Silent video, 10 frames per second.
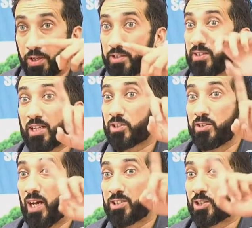is
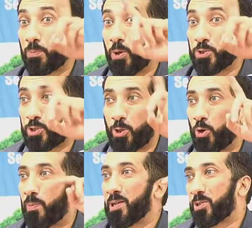not supposed to know
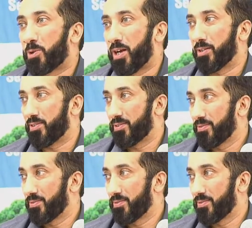about Torah.